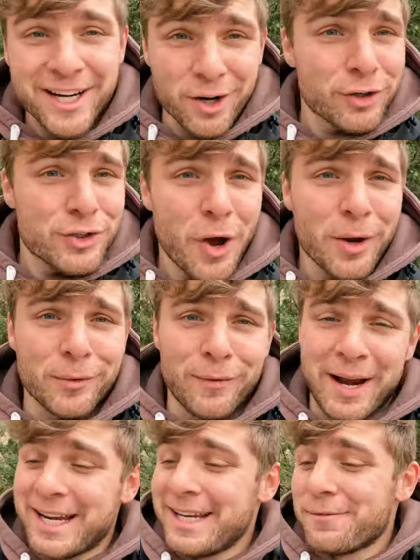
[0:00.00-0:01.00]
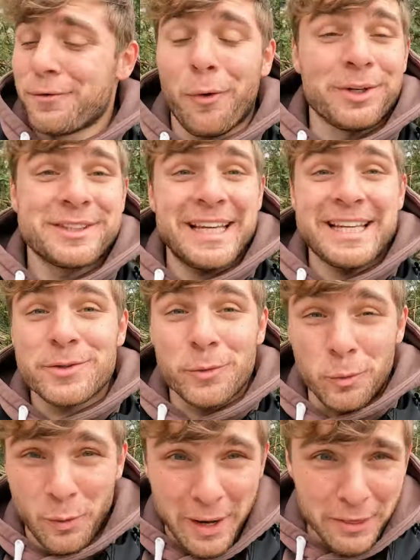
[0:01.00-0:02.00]
that Kartana raid. And of course, it's
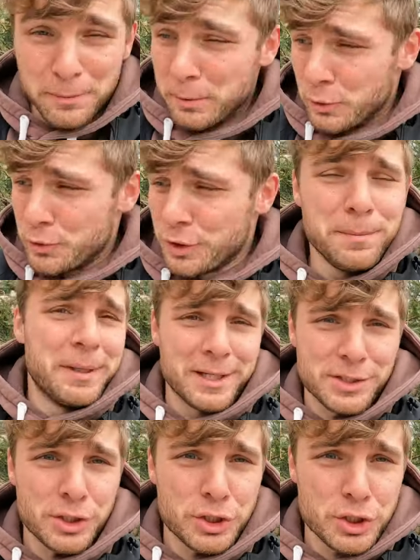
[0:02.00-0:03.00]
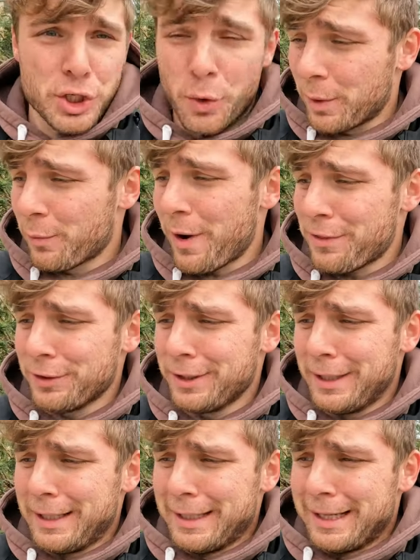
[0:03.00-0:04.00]
weather boosted because it's snowy weather.
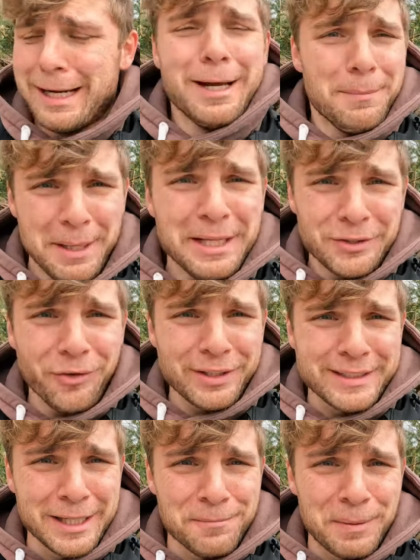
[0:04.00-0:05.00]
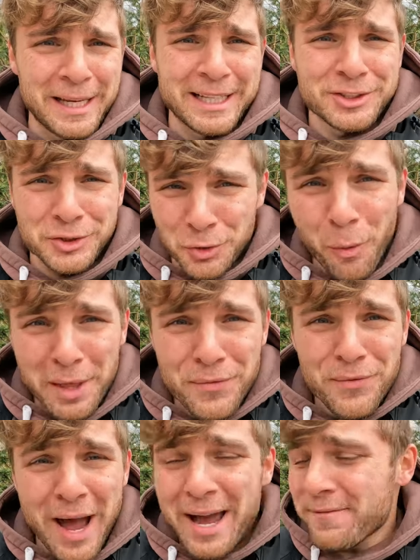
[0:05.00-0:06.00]
But I saw the CP, it's
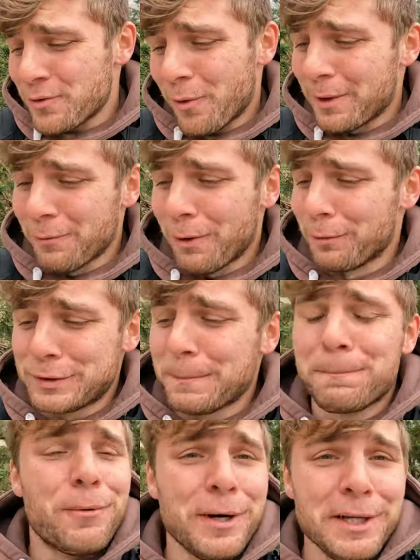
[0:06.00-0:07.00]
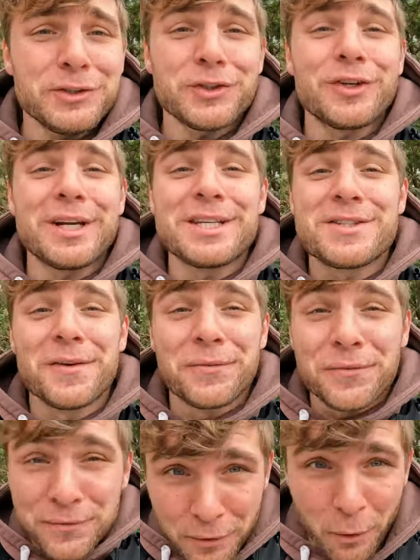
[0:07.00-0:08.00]
2521, which I'm pretty sure is the
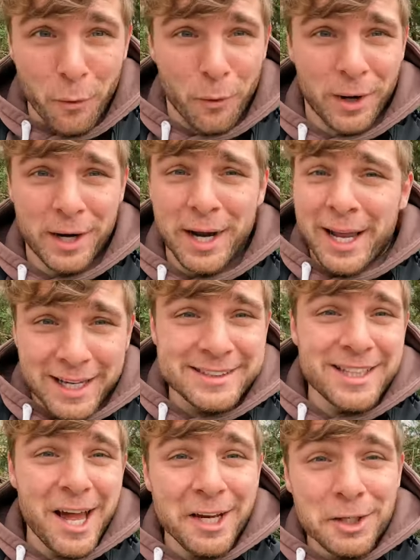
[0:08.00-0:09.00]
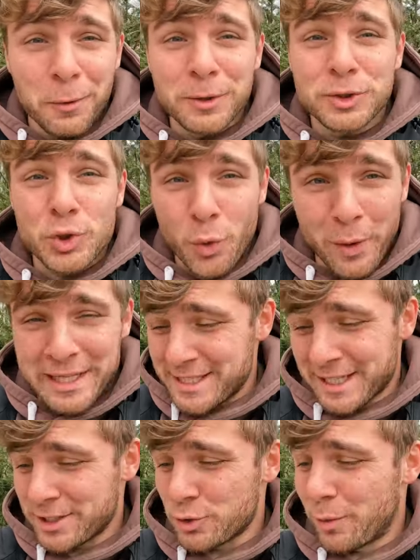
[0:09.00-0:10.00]
floor because the Hundo is
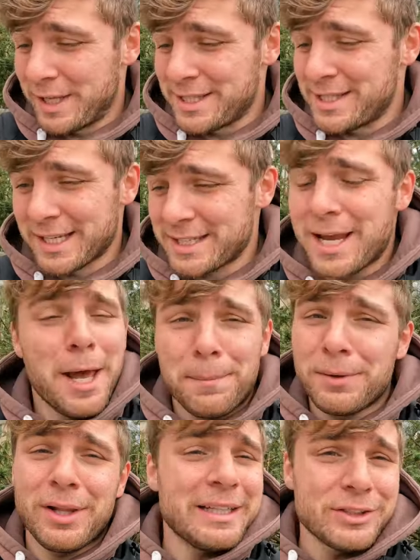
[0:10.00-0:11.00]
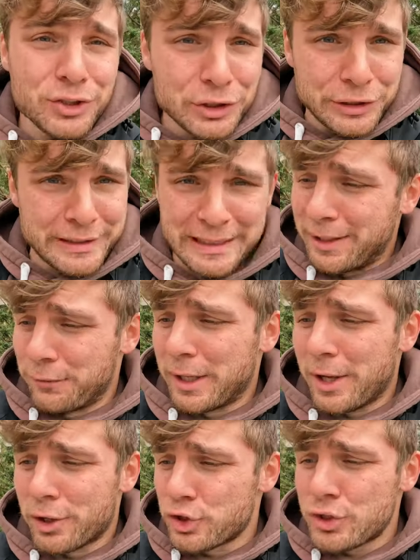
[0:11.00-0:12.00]
2626. But let's just see if we
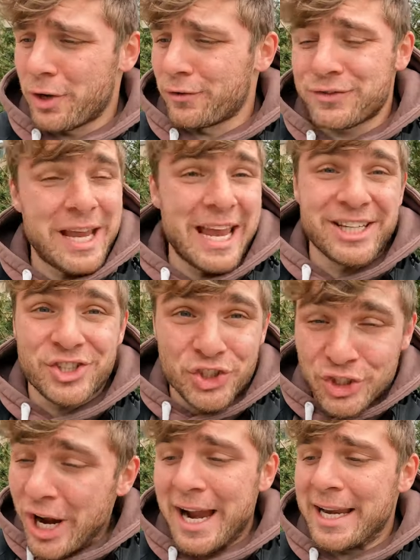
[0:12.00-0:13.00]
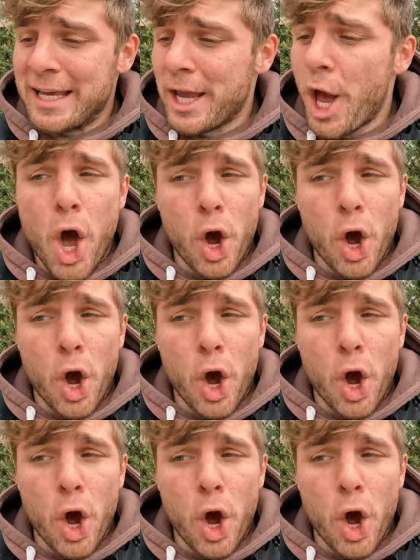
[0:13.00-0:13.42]
got ourselves a shiny